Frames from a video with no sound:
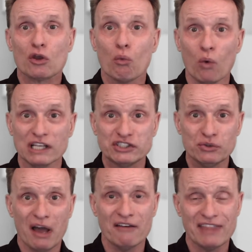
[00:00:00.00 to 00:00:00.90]
Once
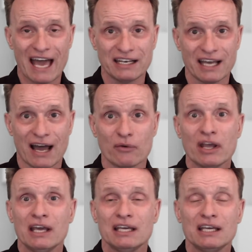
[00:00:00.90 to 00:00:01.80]
you have that down,
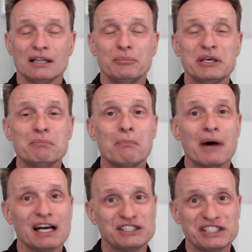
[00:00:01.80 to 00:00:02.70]
it'll be
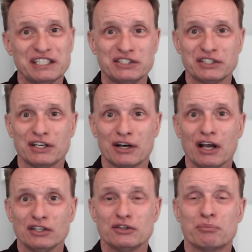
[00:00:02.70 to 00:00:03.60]
much
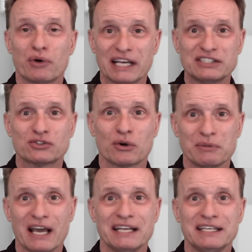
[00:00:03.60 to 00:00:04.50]
easier to brainstorm
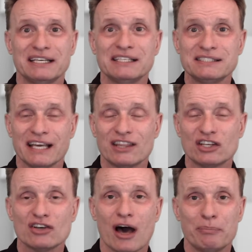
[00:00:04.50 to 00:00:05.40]
the ideas and
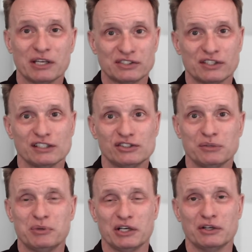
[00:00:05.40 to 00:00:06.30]
the topics that
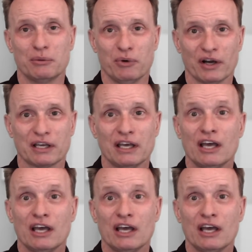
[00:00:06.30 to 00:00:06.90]
should be in your book.